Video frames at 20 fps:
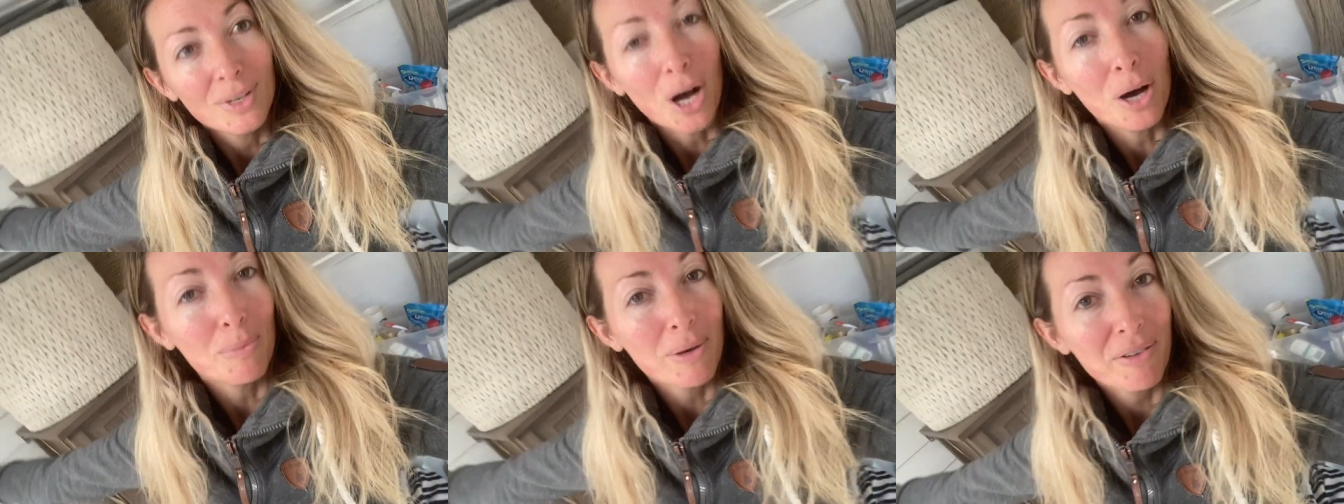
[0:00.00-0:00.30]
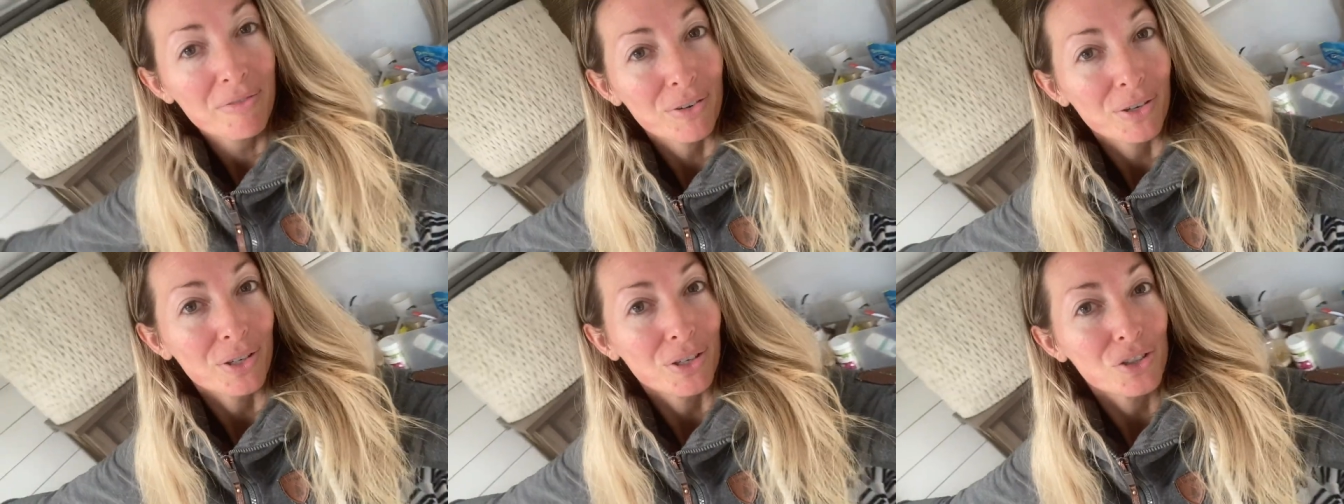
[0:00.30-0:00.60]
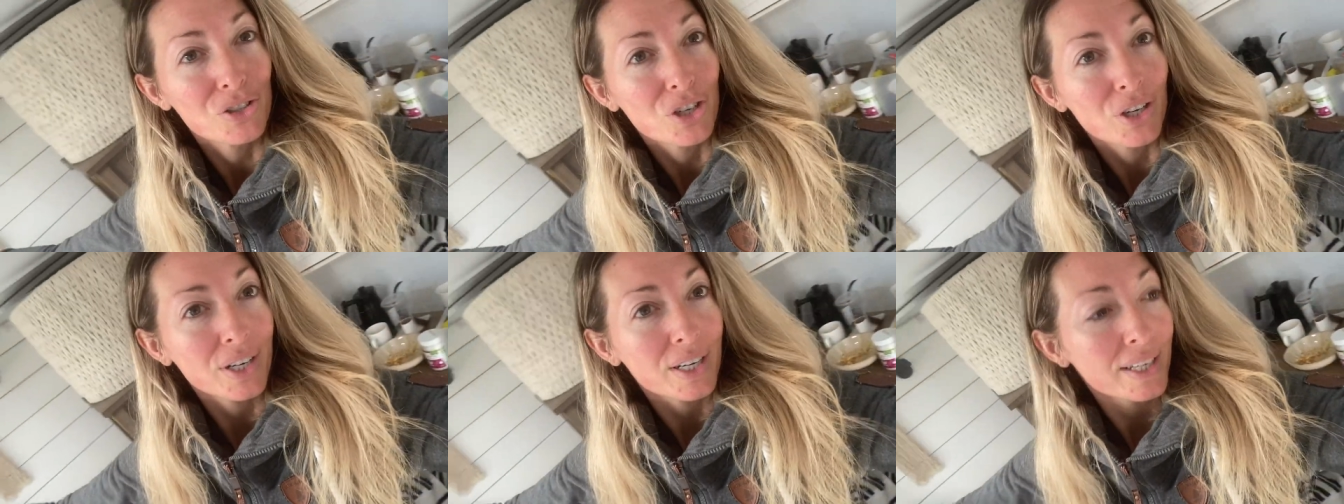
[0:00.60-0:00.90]
All my
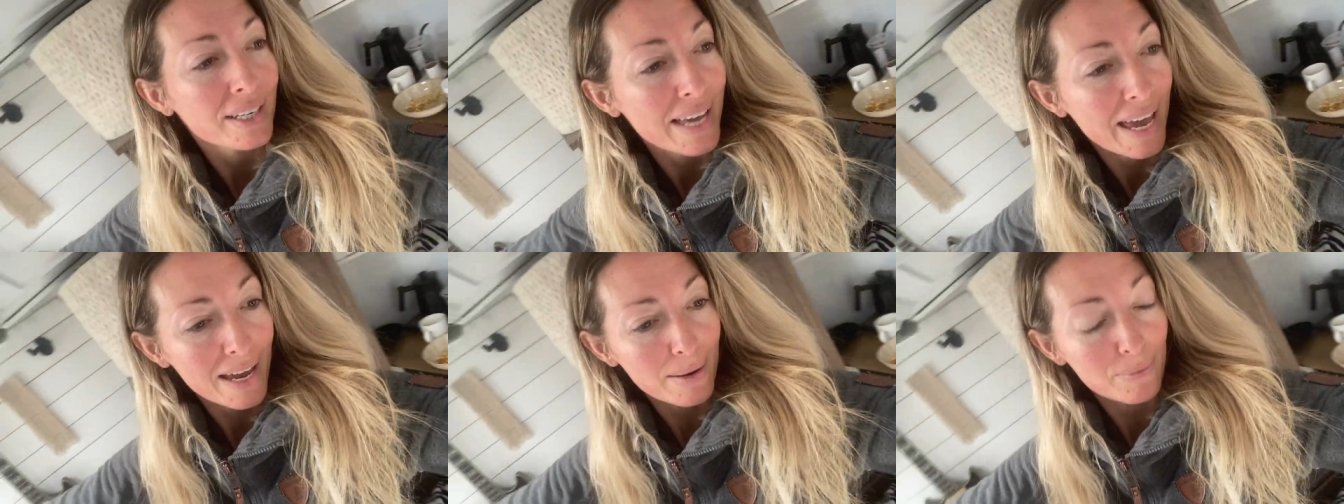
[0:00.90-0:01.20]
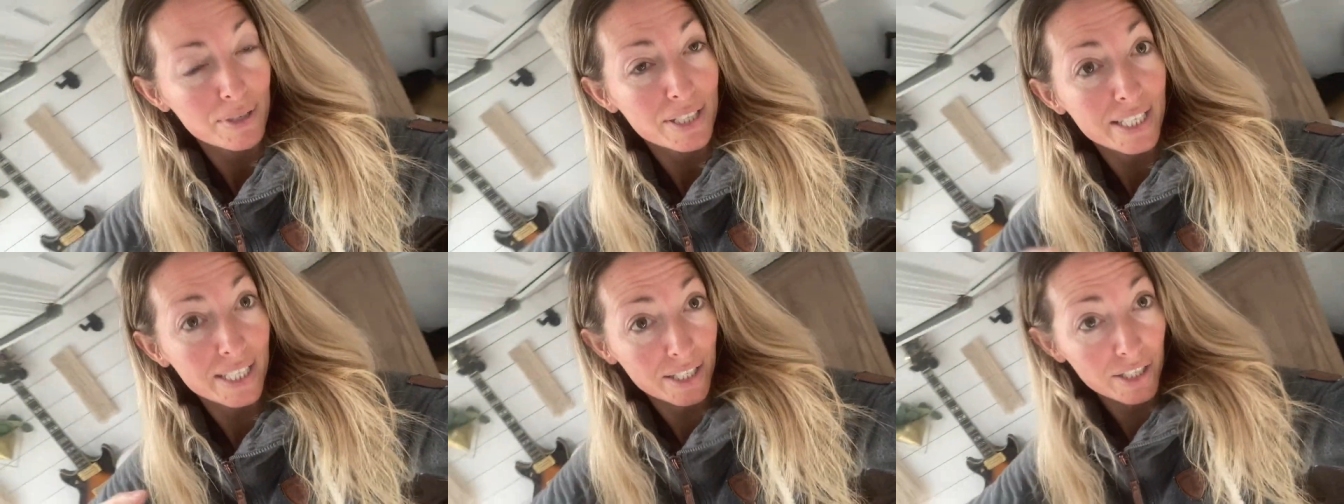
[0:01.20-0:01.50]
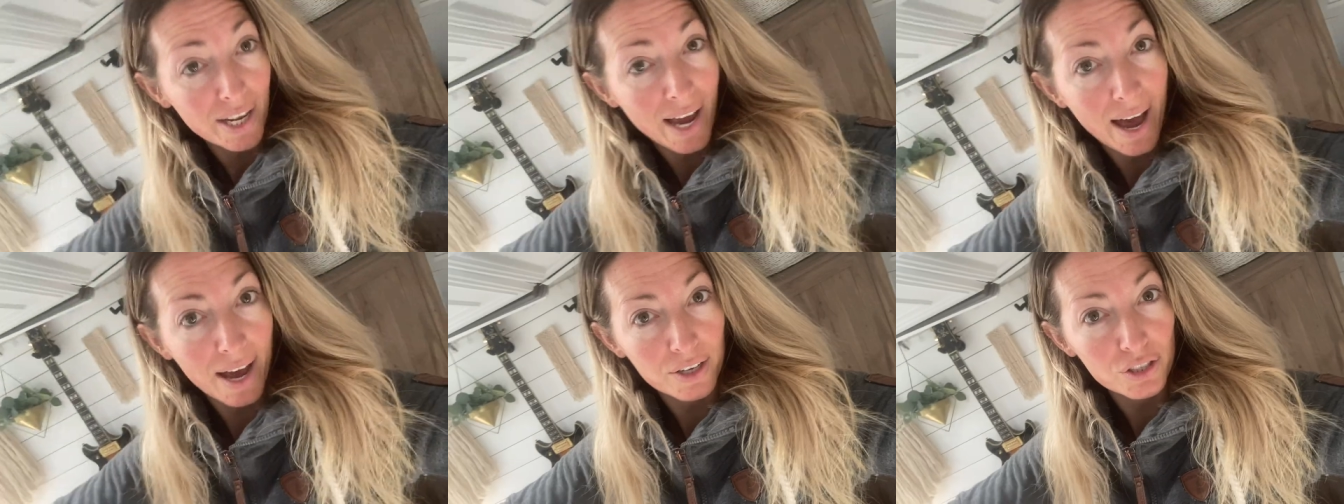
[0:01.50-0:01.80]
furniture came
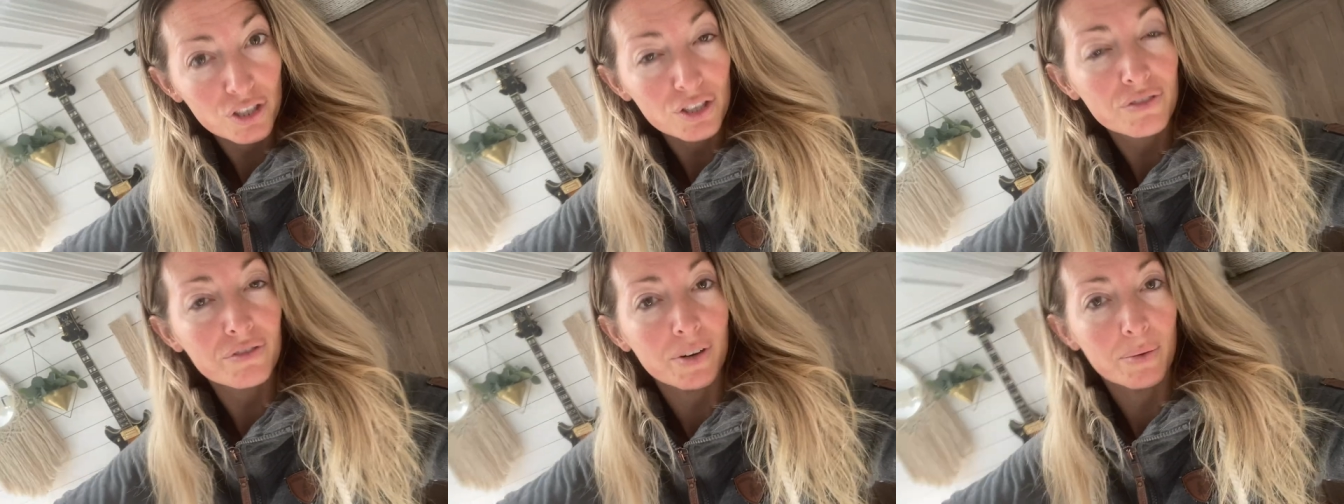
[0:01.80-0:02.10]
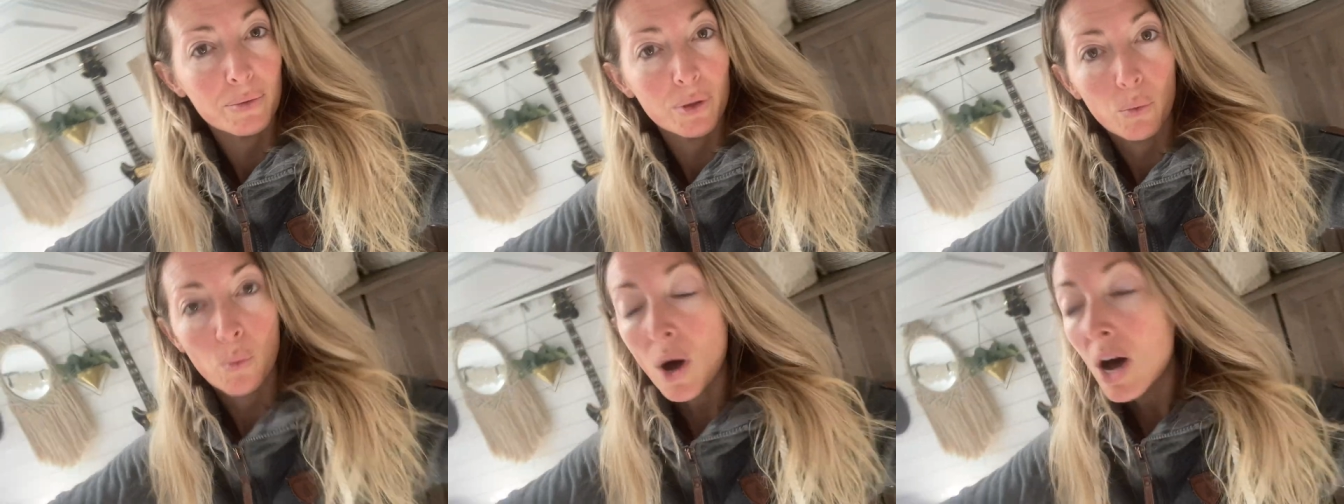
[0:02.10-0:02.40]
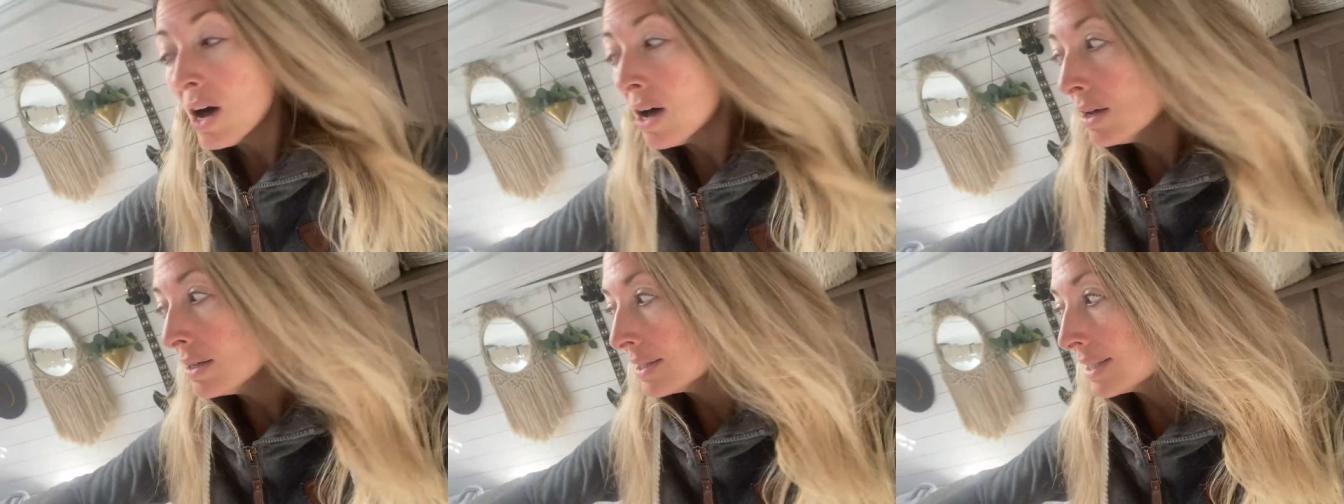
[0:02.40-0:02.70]
detached from the
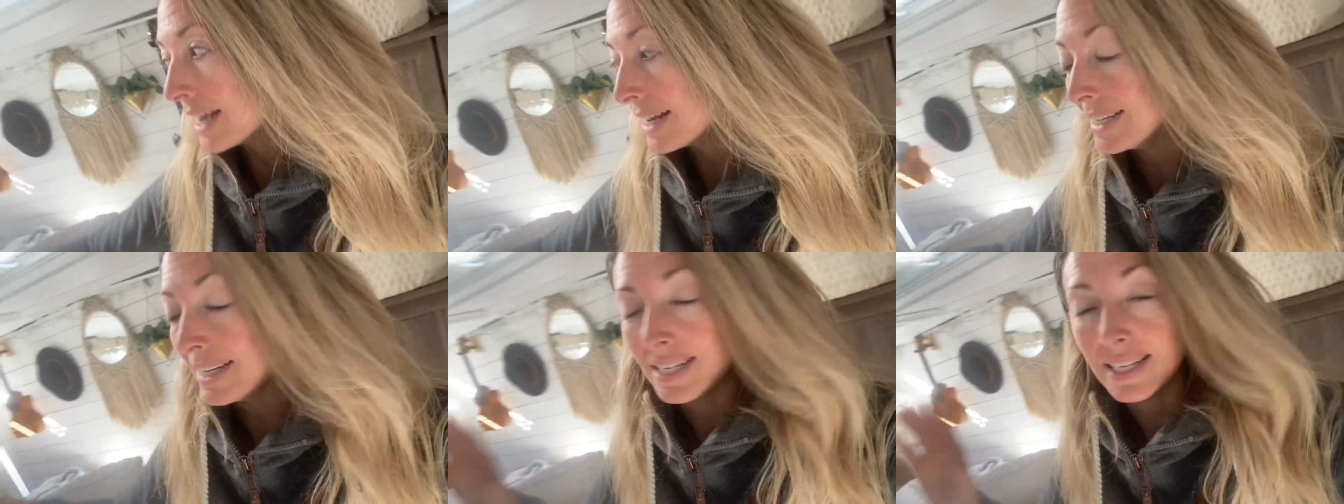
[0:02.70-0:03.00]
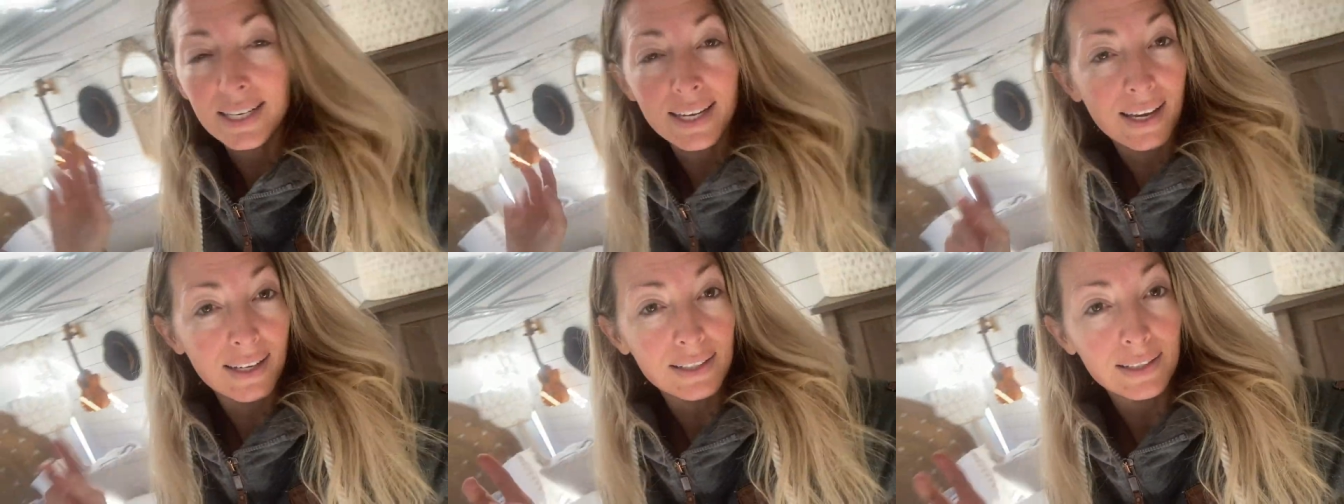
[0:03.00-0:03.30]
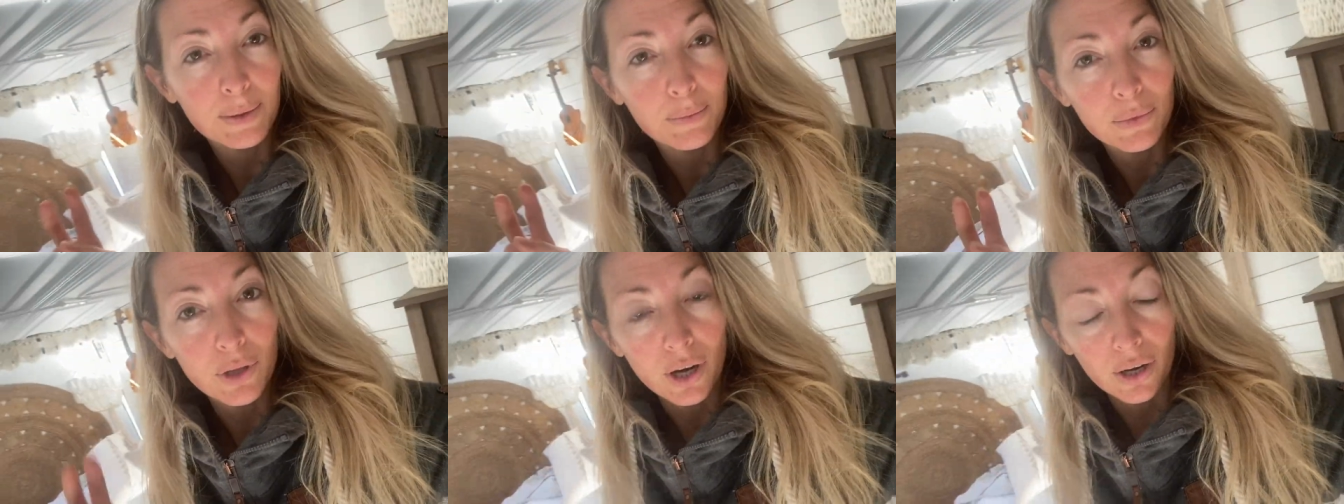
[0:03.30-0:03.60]
walls. I need to get
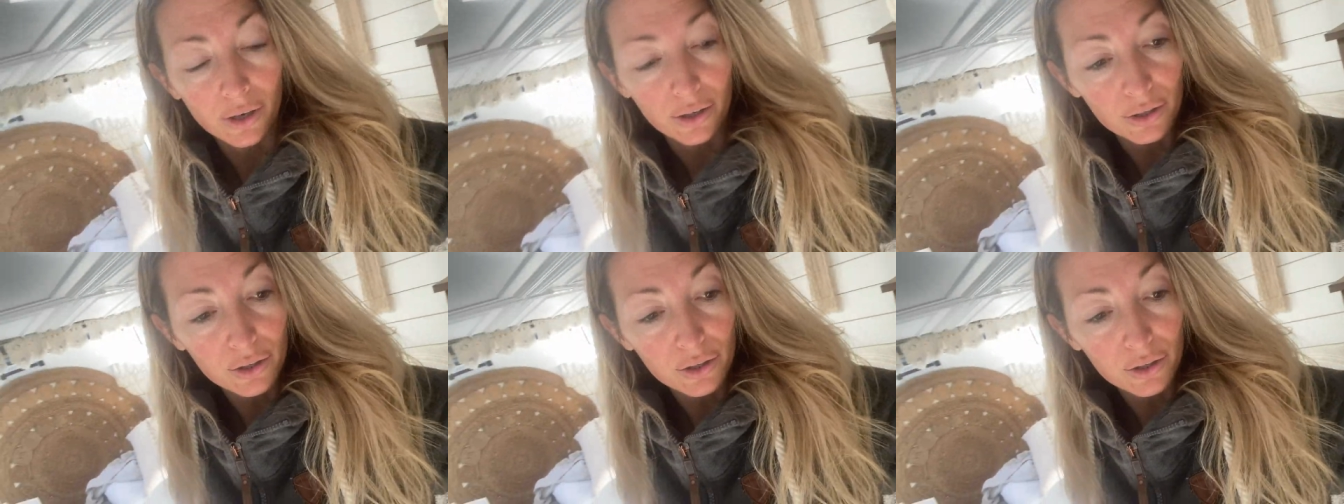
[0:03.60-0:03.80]
some longer